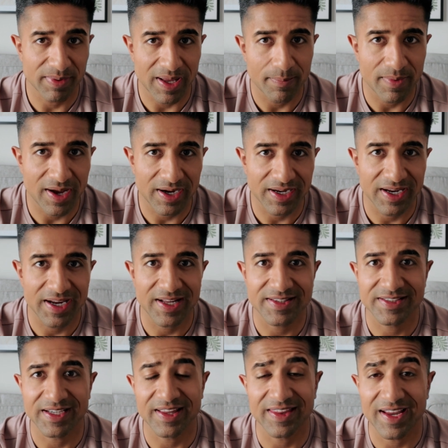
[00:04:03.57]
black
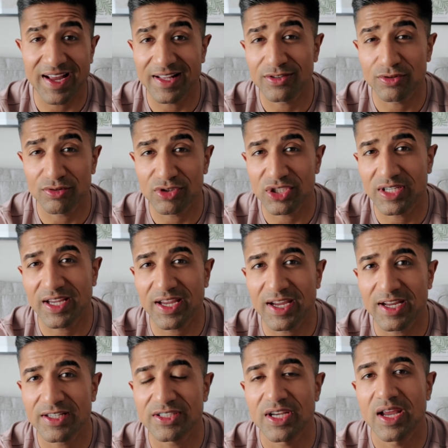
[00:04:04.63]
market to get their hands on
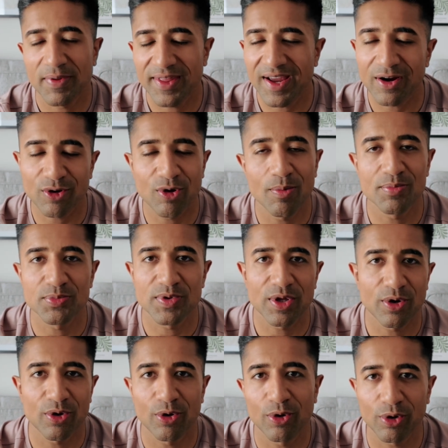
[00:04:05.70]
GH, but that comes with
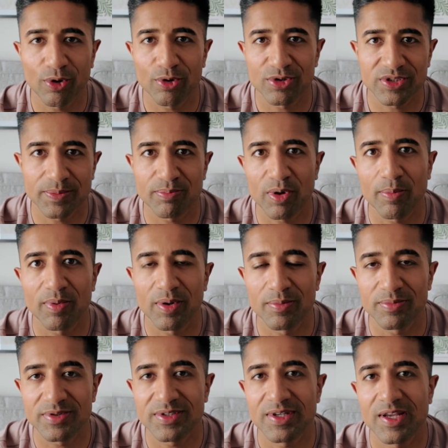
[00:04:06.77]
a whole host of
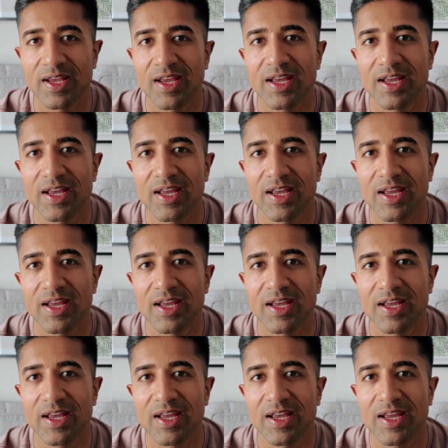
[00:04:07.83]
problems.